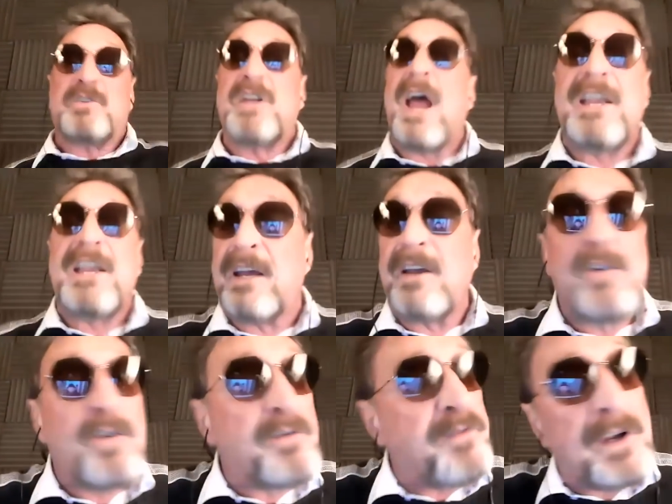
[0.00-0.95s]
taking
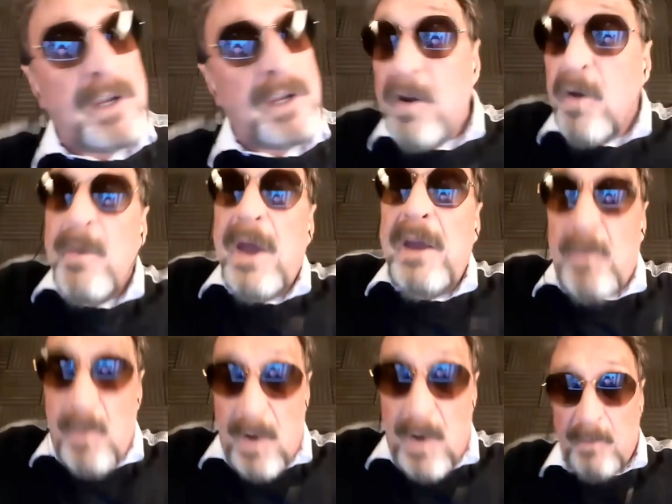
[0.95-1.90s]
your fucking domain
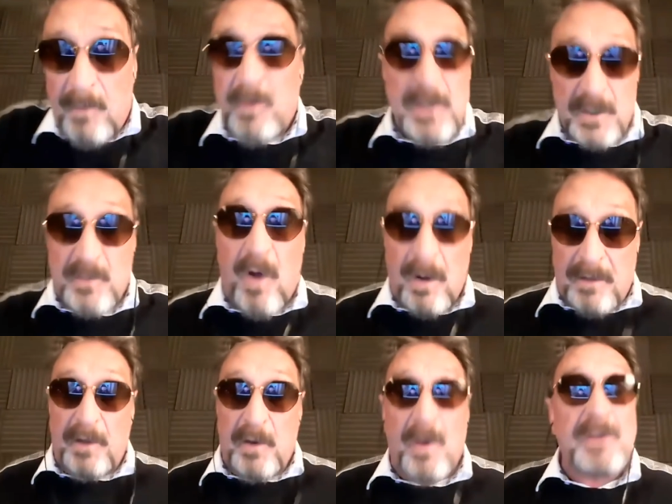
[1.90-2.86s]
away, which is what
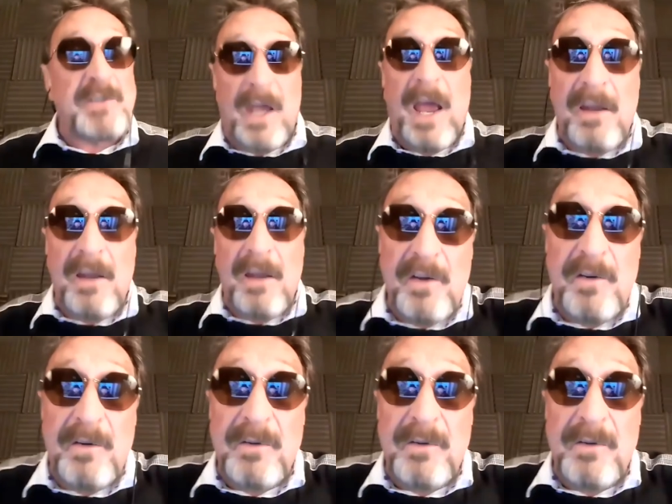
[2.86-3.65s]
the US can do.